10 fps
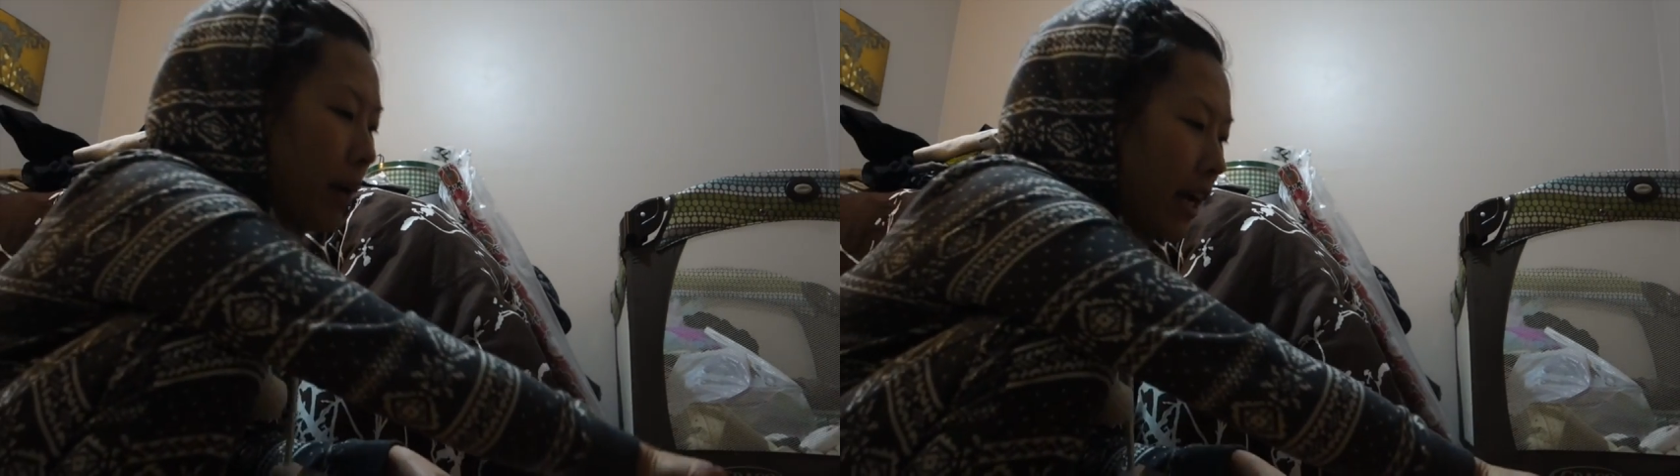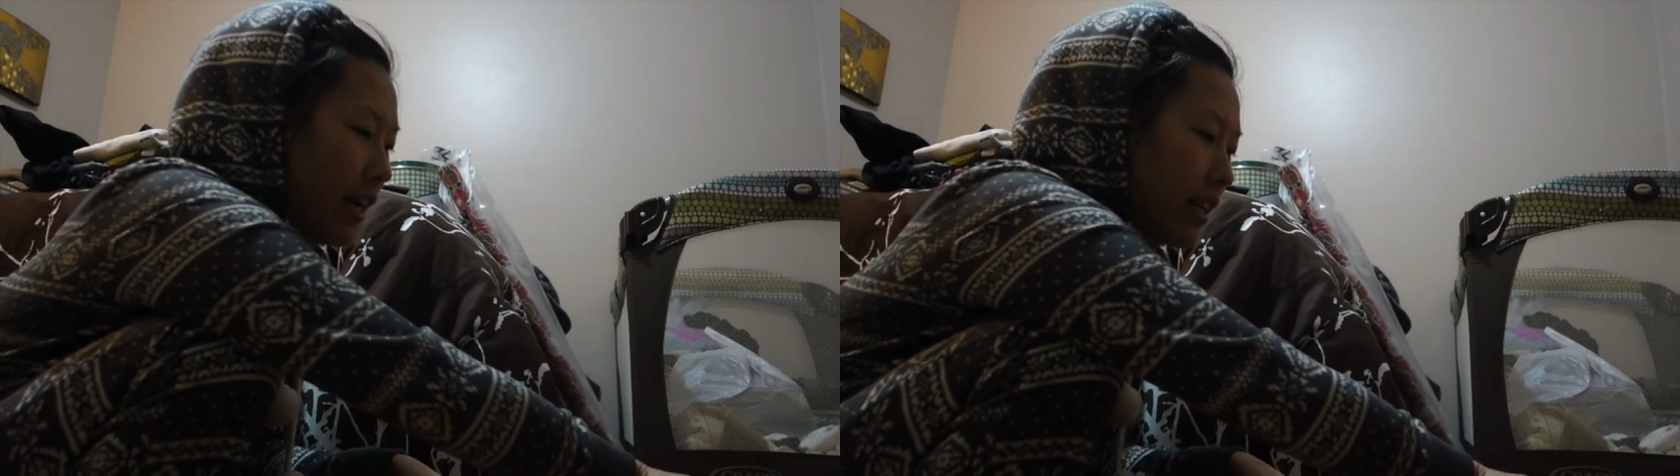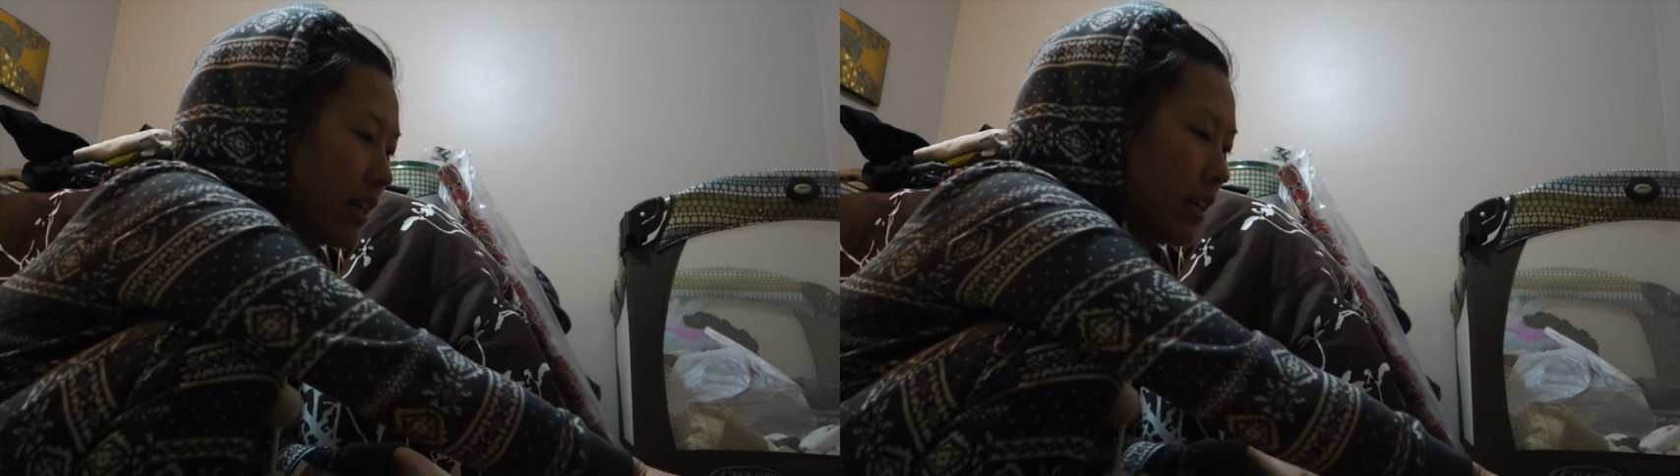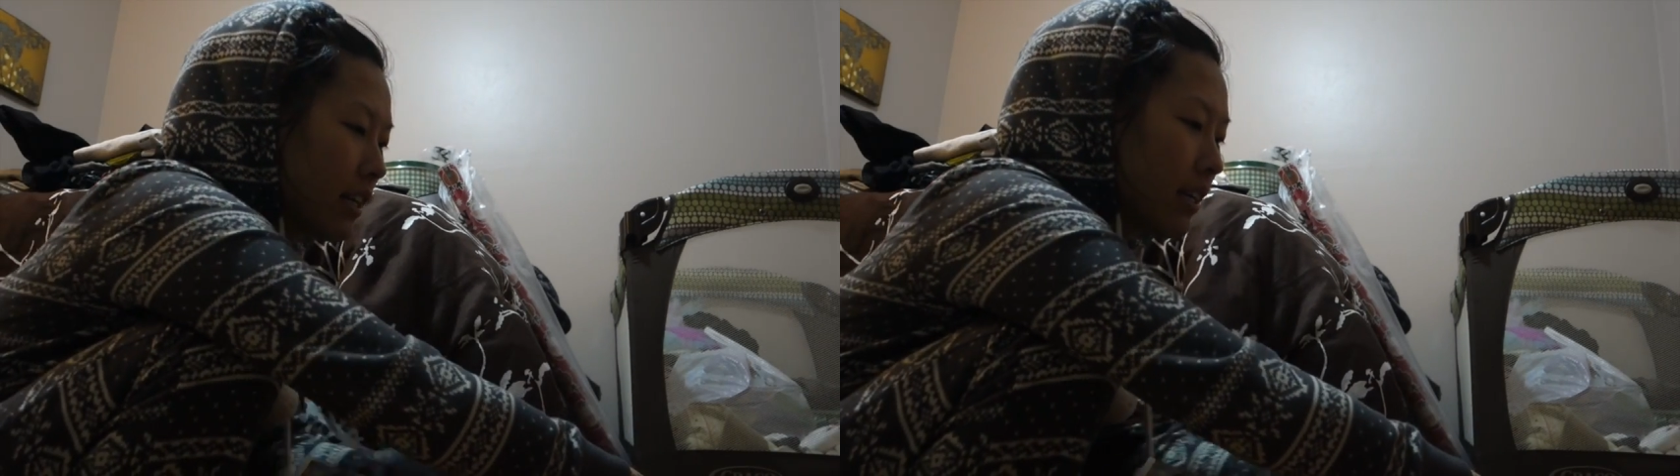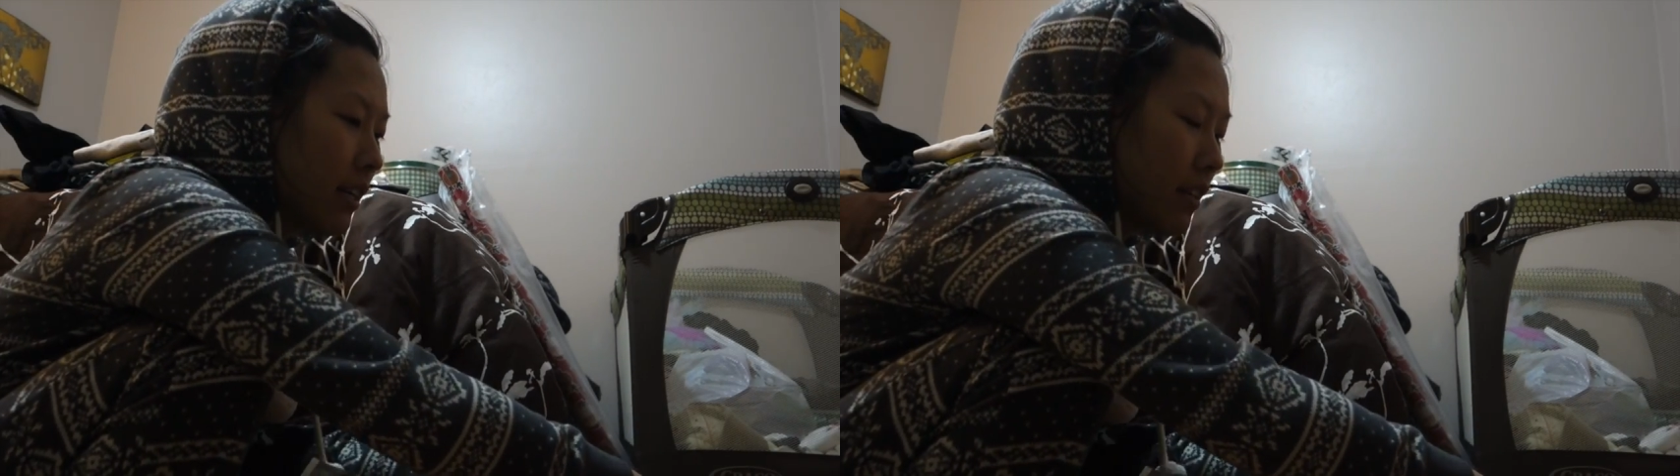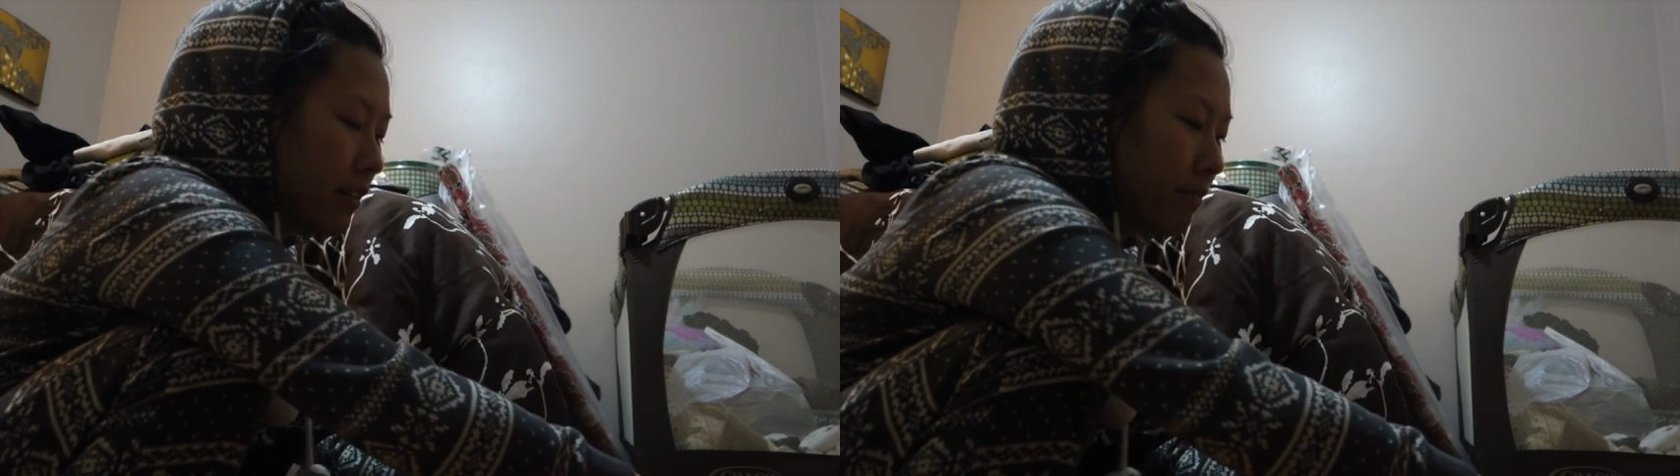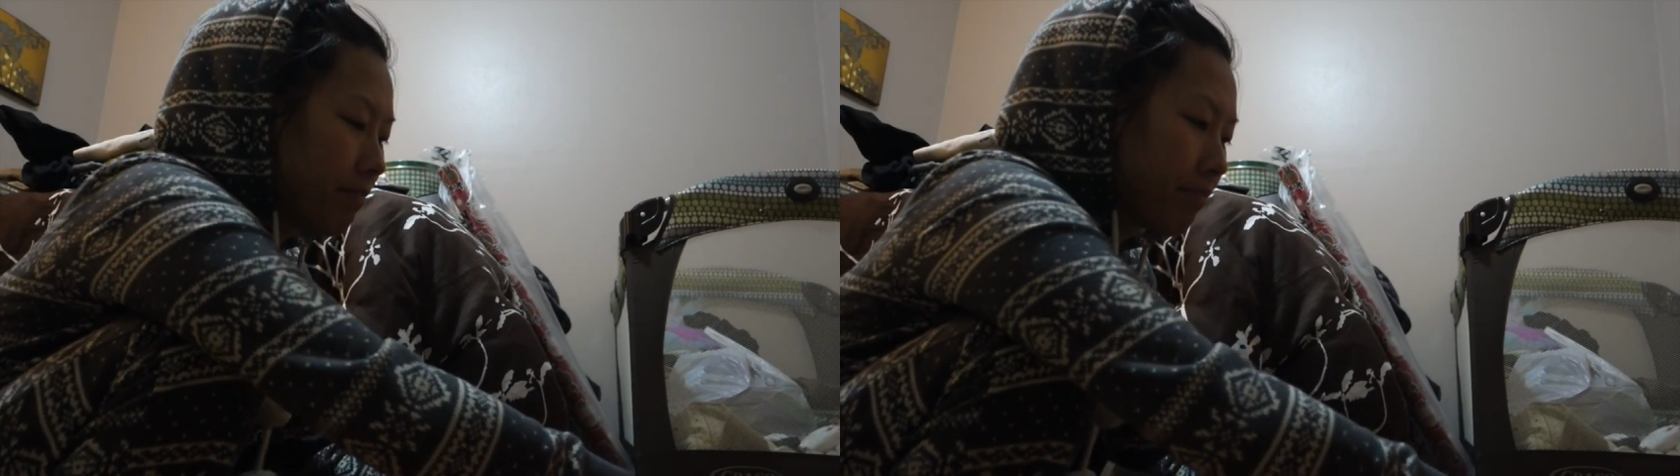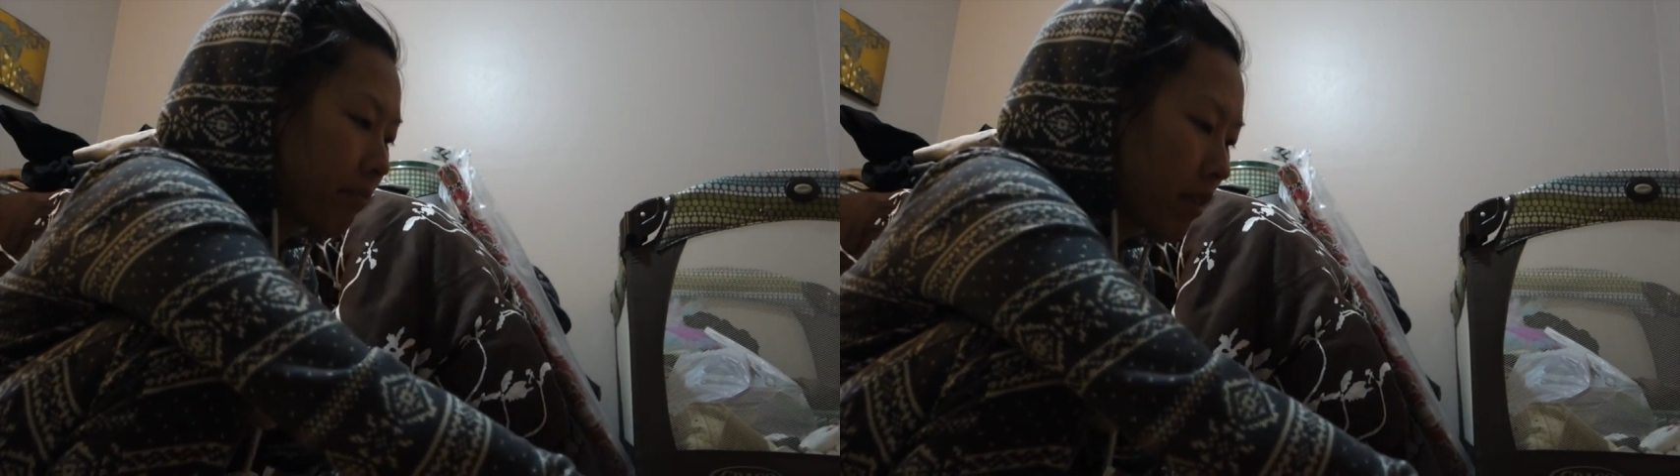bed.
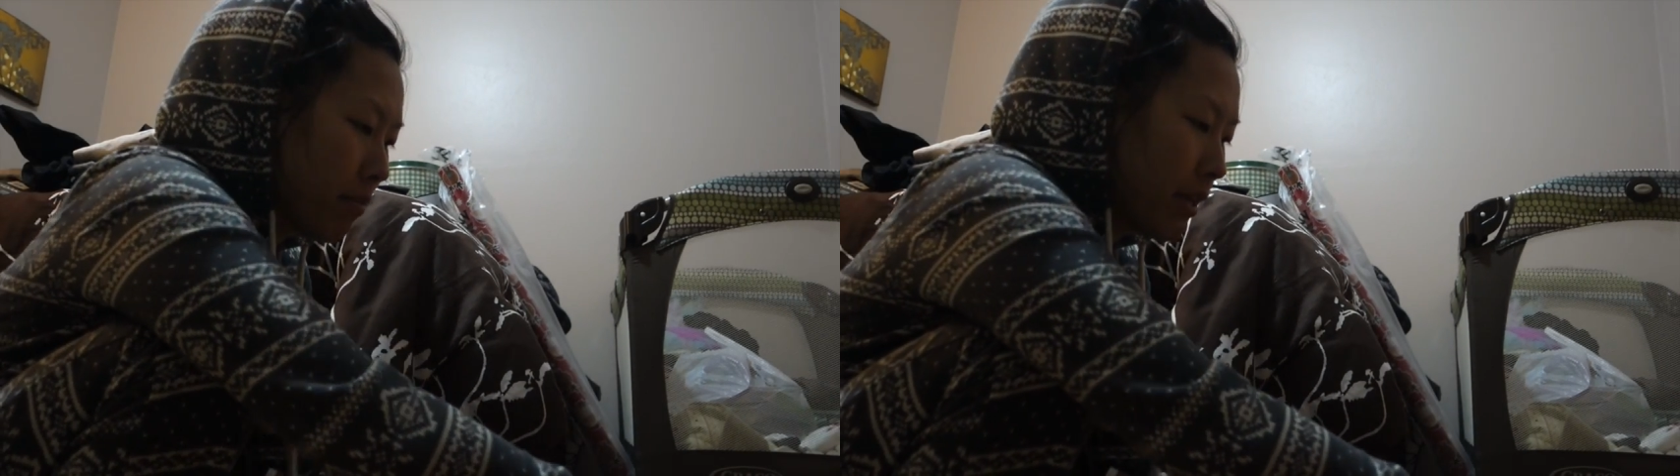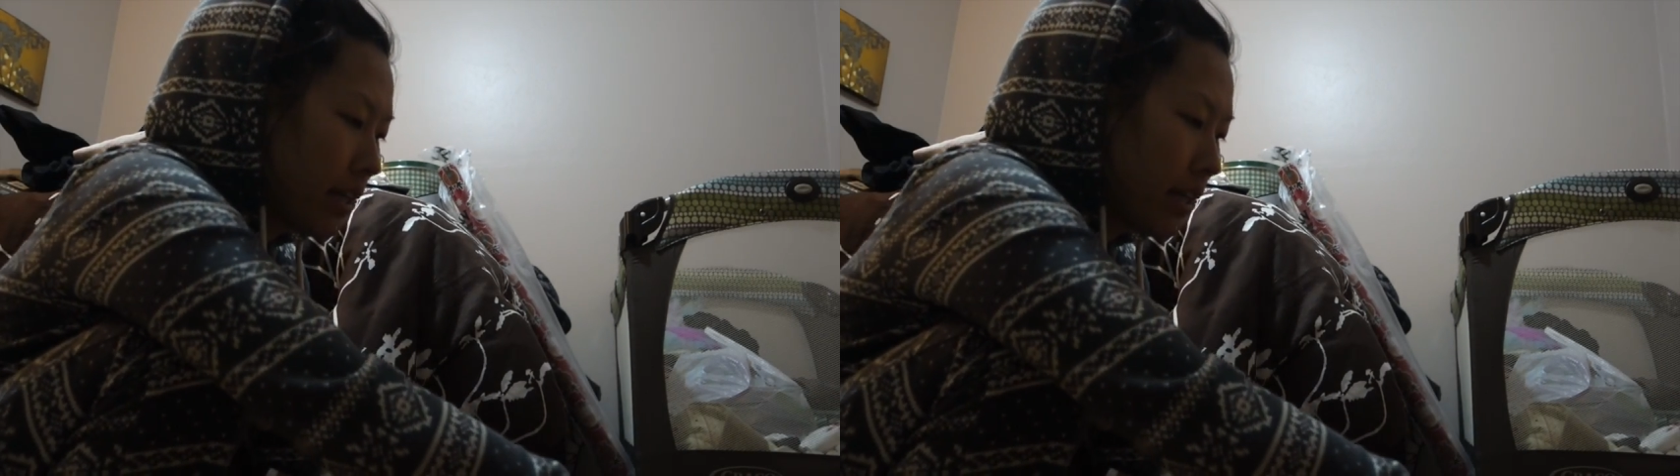But